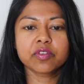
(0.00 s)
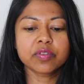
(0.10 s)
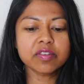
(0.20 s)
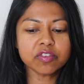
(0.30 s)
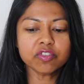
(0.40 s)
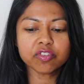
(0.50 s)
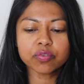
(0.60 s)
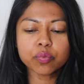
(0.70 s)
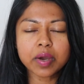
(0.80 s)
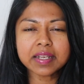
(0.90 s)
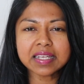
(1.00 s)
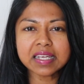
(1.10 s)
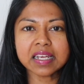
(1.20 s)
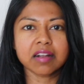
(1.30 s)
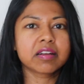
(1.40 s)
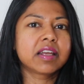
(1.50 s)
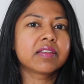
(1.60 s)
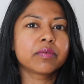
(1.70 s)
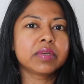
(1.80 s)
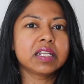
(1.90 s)
So, this is just one key area
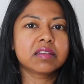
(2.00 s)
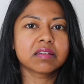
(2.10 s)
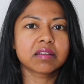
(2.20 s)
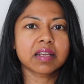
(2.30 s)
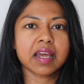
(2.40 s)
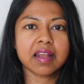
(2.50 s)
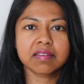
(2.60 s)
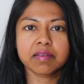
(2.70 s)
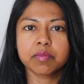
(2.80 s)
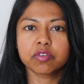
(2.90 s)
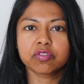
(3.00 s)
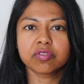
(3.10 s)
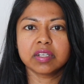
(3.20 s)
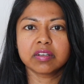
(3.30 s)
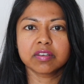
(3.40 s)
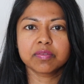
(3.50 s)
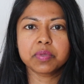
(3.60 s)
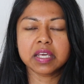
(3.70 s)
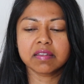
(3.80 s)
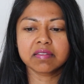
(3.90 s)
that we need to look at as emotional eaters
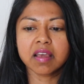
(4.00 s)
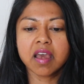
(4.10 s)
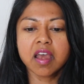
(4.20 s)
because